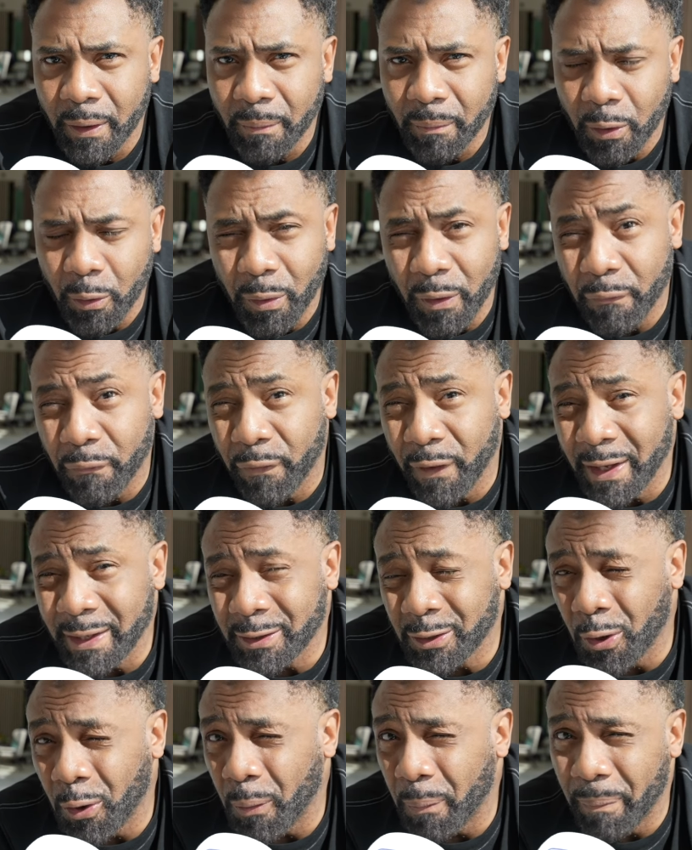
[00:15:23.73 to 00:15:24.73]
But when
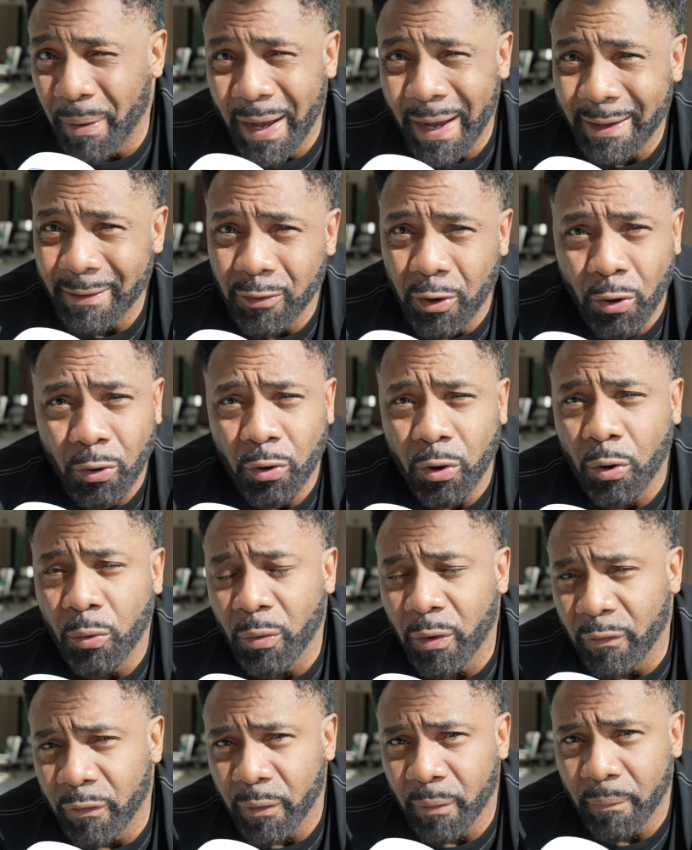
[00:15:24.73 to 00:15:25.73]
things go bad, don't go
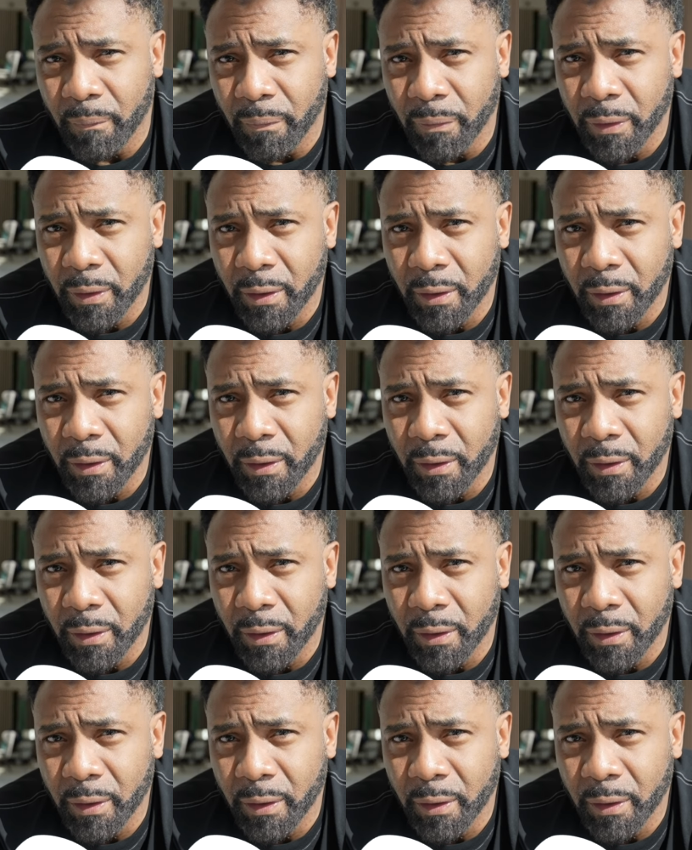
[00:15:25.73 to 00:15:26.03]
with them.